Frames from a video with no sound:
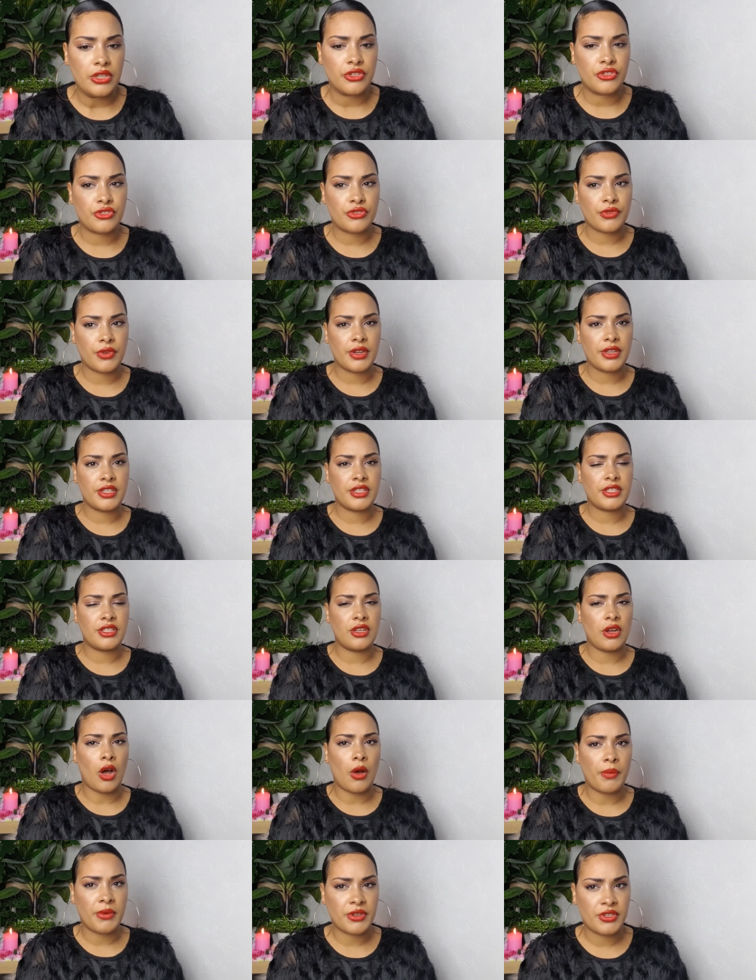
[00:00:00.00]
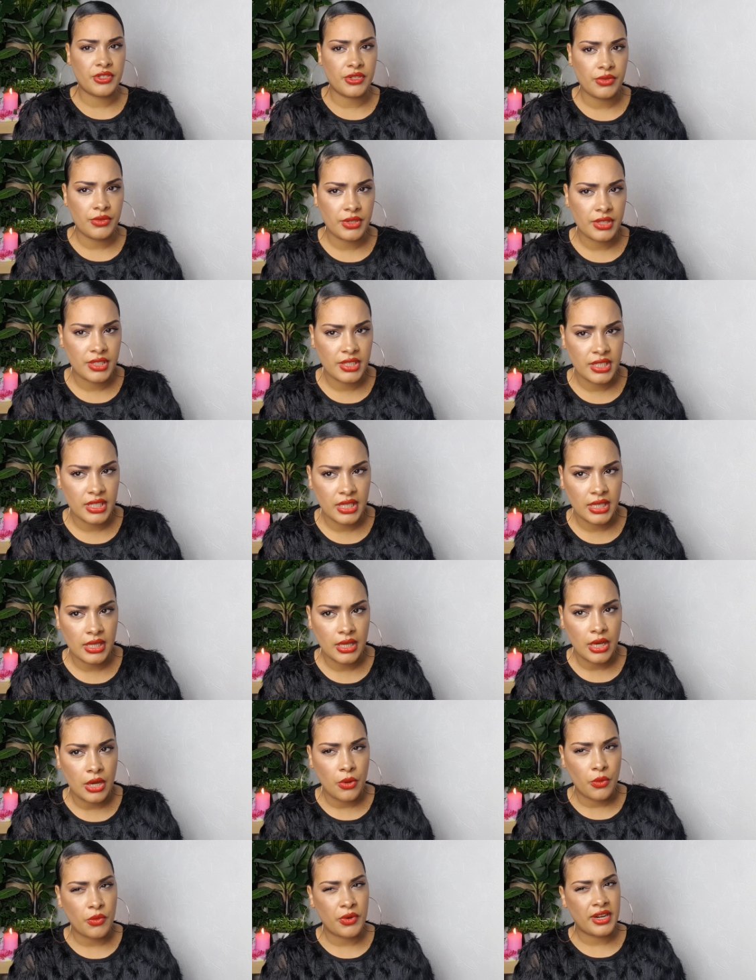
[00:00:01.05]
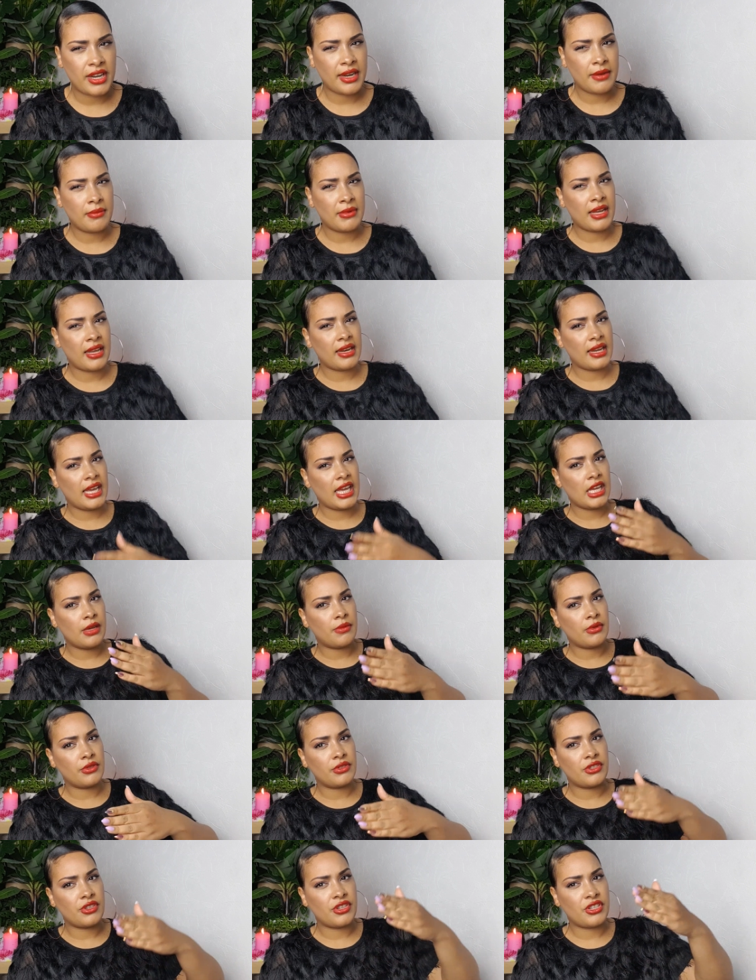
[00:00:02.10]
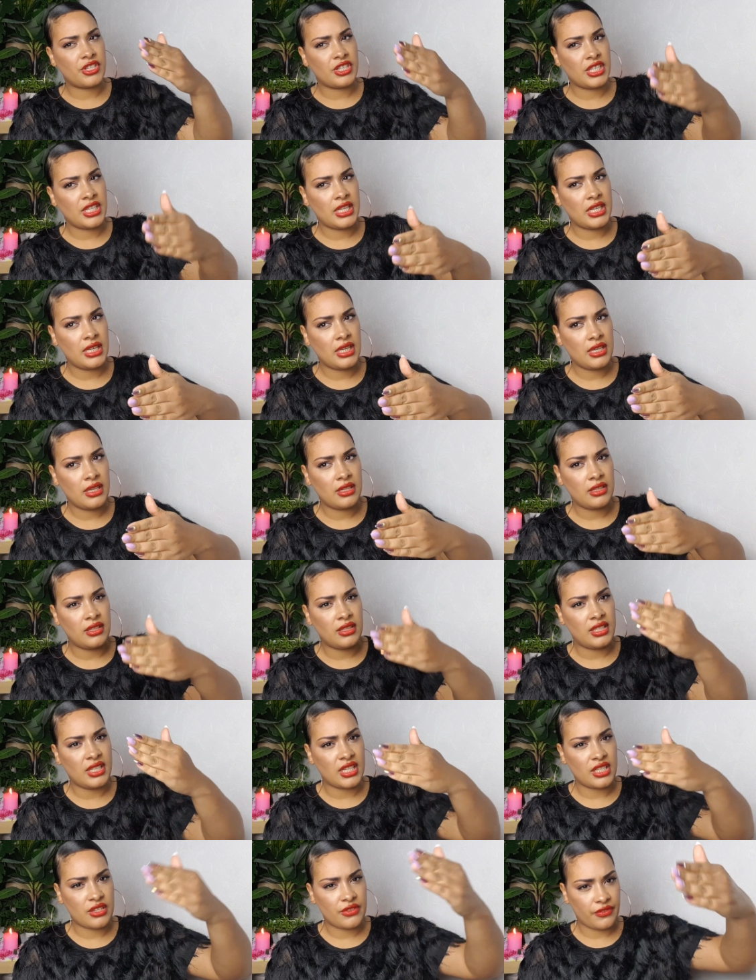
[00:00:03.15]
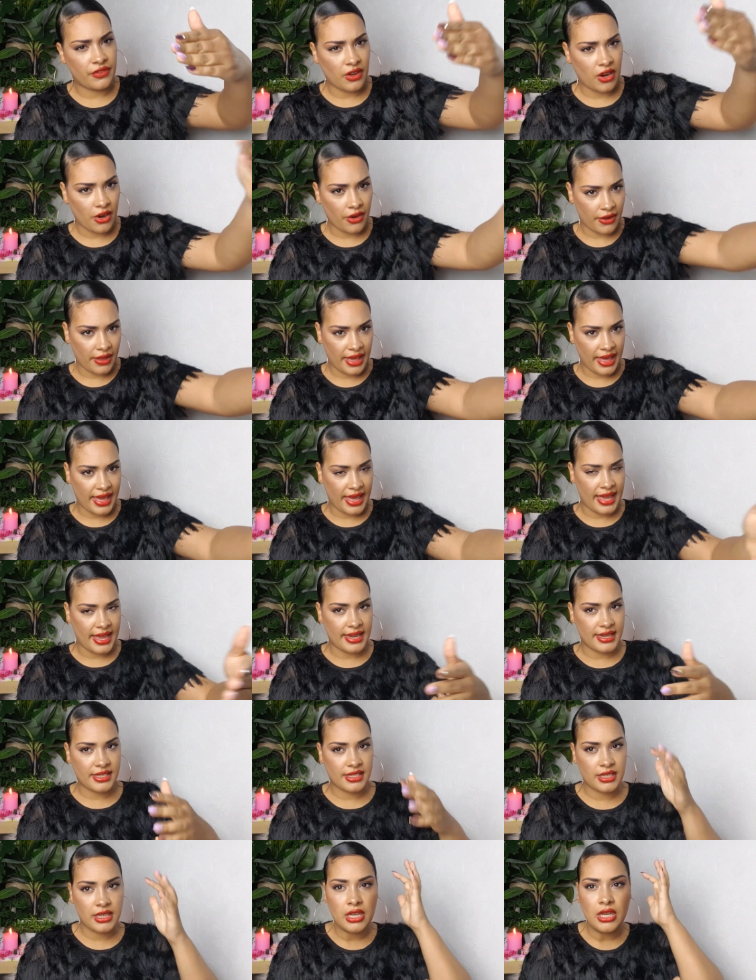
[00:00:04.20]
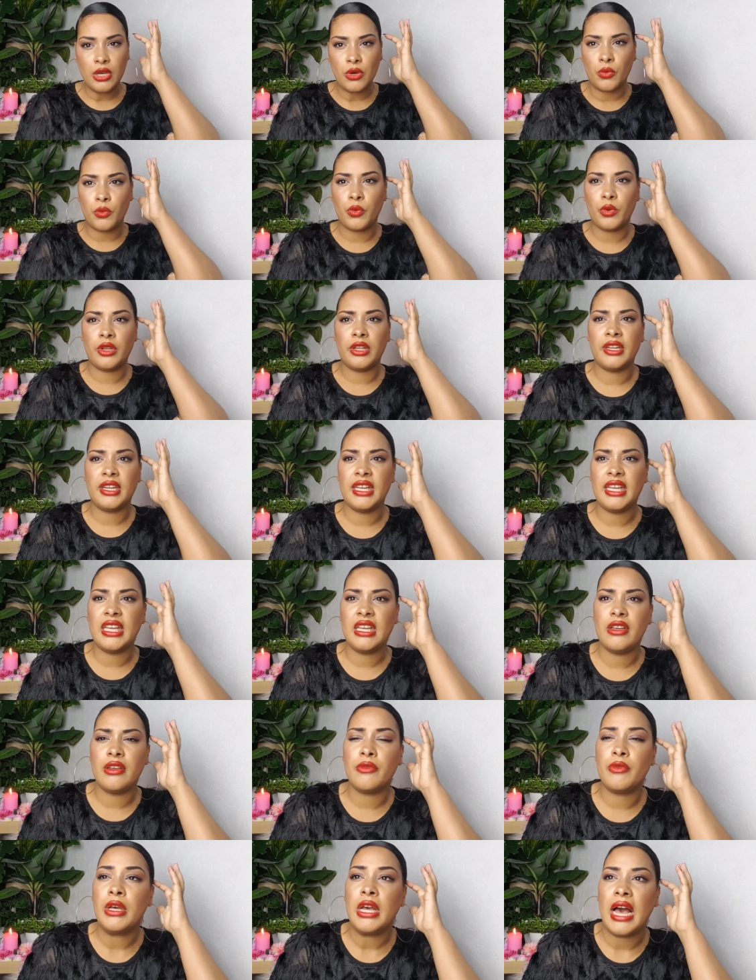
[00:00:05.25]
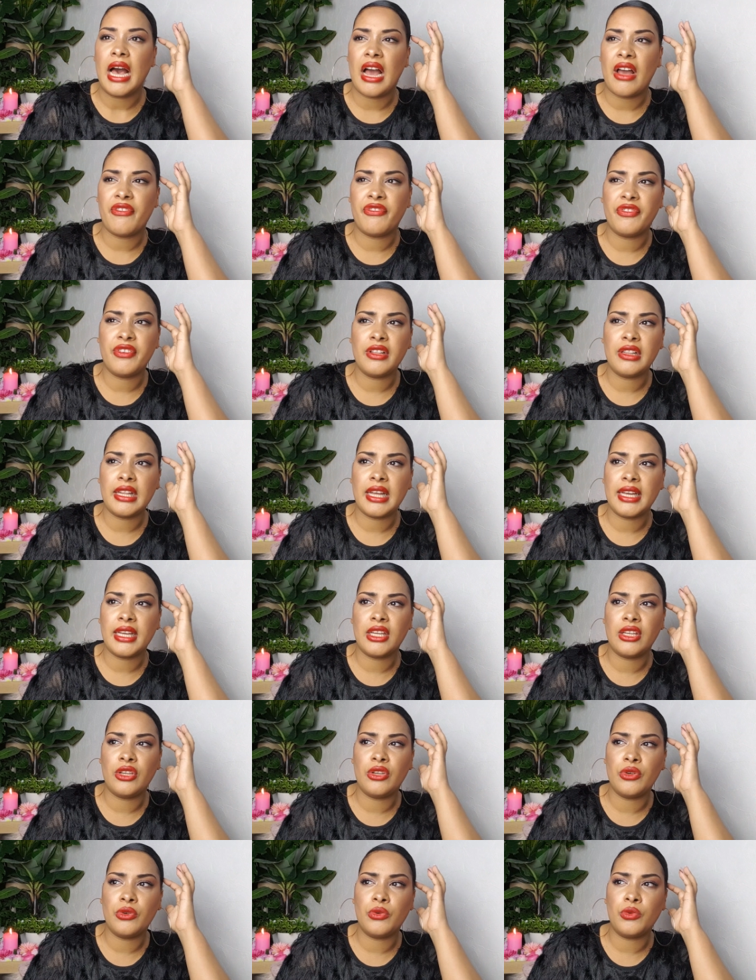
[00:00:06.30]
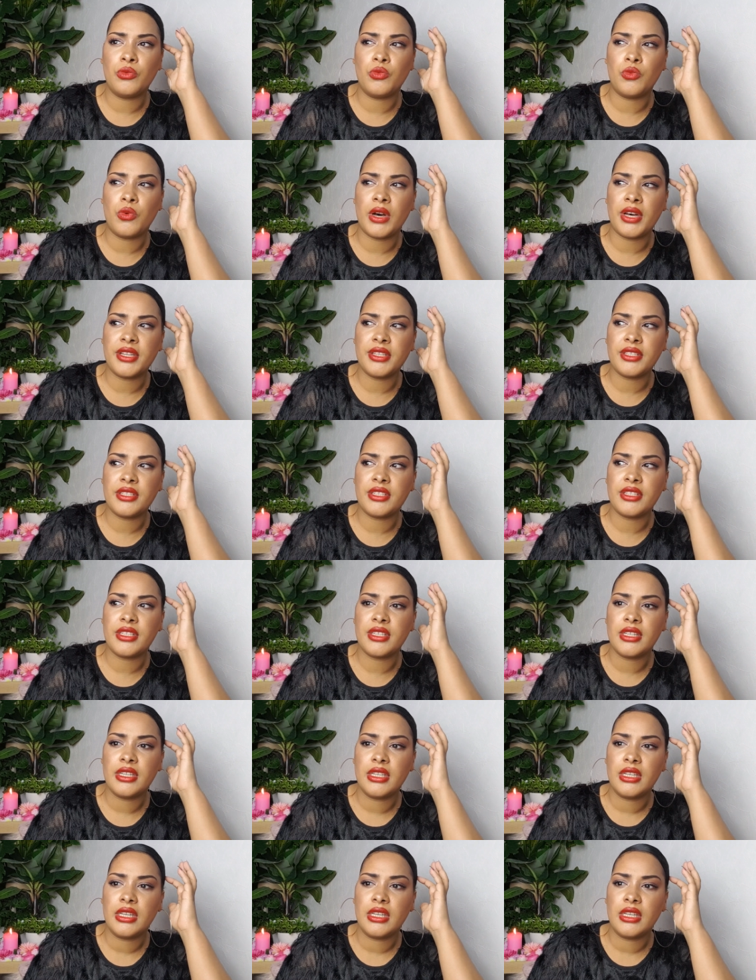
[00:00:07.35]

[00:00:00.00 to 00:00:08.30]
trust the opportunity when I'm not able to see this far ahead? Will it? E- I feel like you want